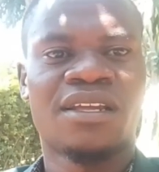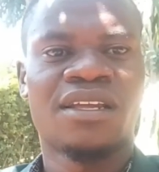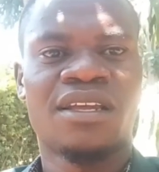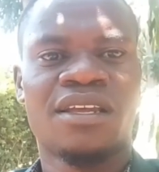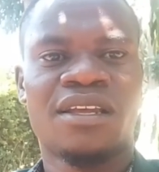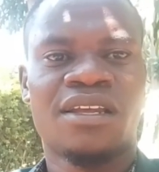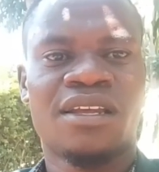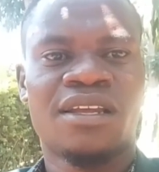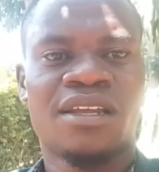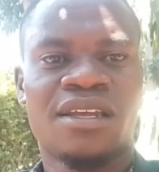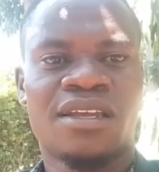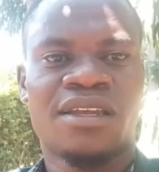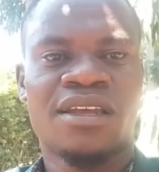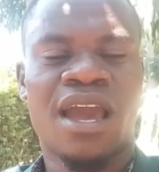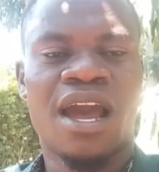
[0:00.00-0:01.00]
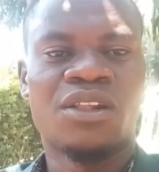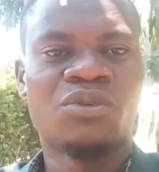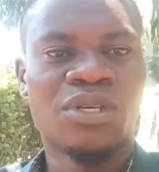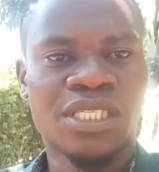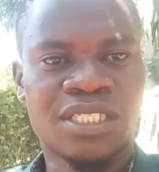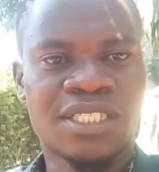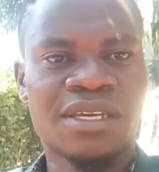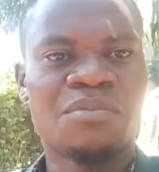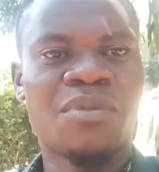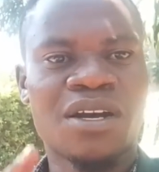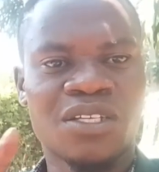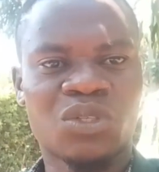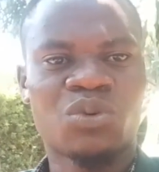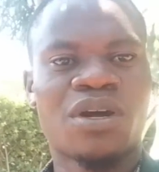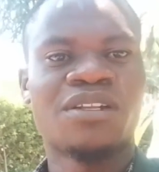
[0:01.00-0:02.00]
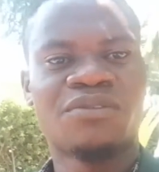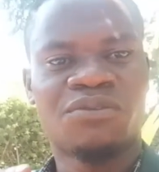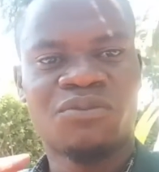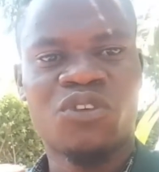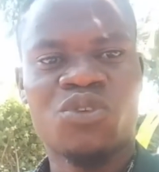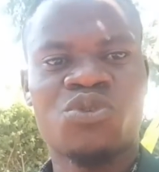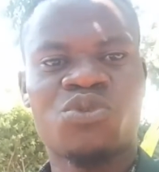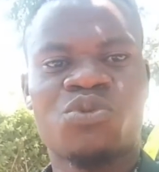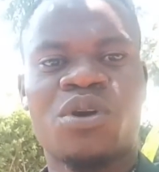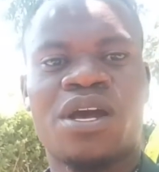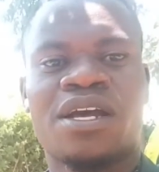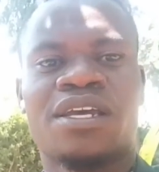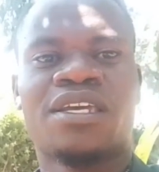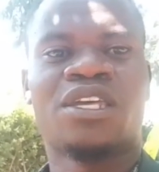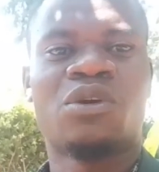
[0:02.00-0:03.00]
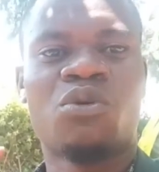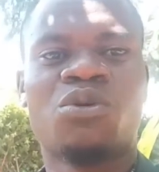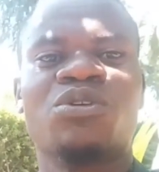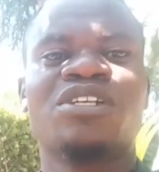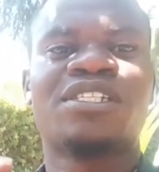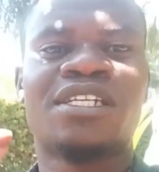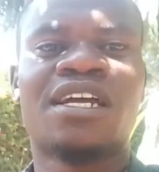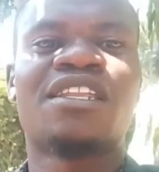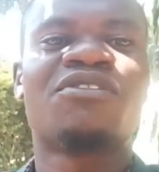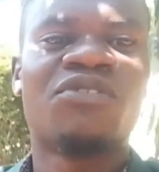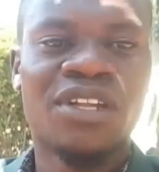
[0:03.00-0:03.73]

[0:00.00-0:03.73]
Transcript: And you'll see Max One for sure. He always stands for the truth.